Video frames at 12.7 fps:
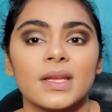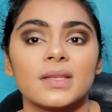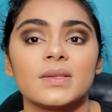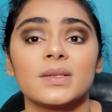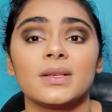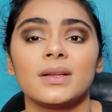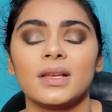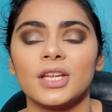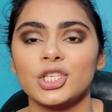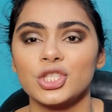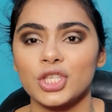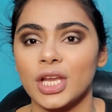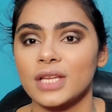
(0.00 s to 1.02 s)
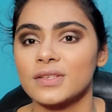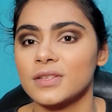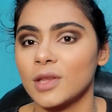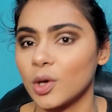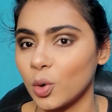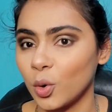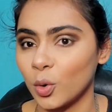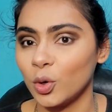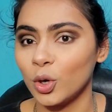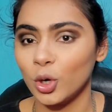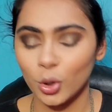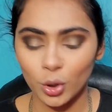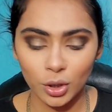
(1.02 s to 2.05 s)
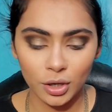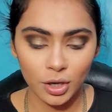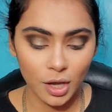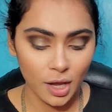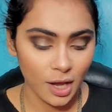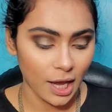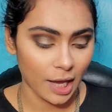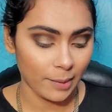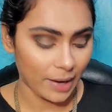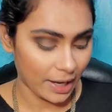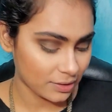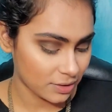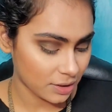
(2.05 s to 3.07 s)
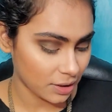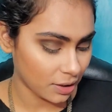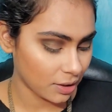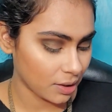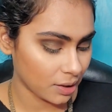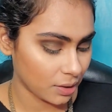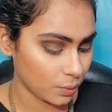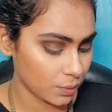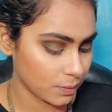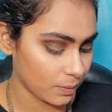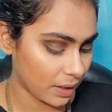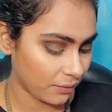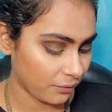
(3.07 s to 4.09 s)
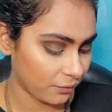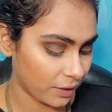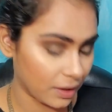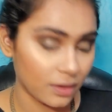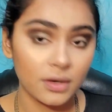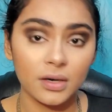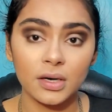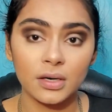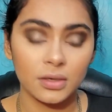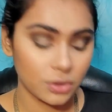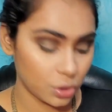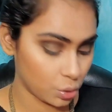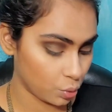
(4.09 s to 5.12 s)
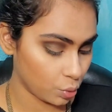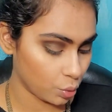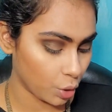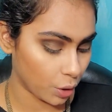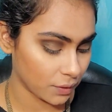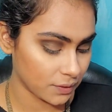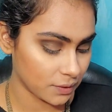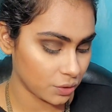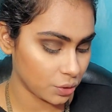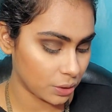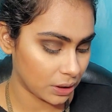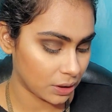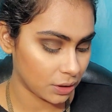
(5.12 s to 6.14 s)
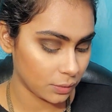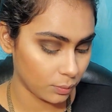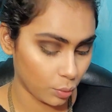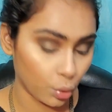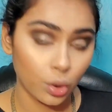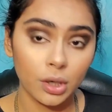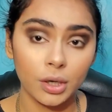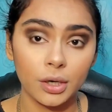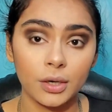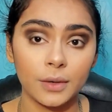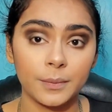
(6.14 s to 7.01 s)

instantly changed the whole look. I'm actually gonna use my finger to concentrate it more.